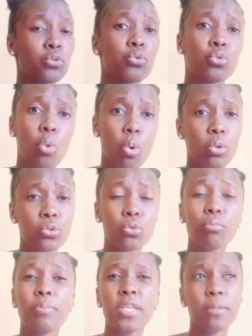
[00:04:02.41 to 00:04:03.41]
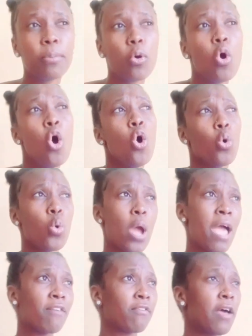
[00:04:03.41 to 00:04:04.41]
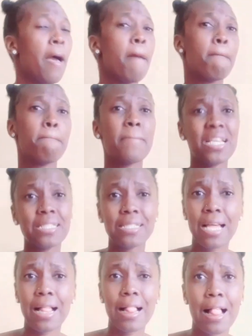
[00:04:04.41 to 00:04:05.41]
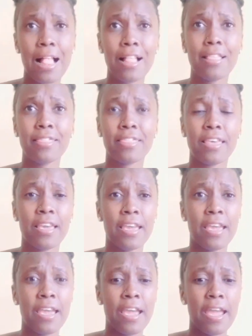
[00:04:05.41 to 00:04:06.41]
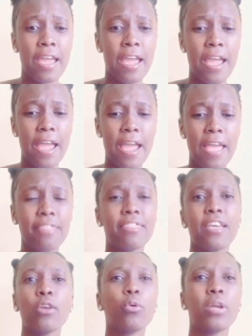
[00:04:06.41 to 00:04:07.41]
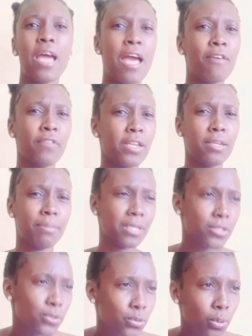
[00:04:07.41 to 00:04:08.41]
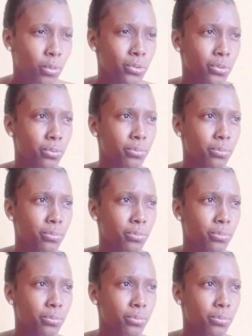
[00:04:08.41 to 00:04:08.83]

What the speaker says: talk to people who have mental health, and they don't have anybody to talk to.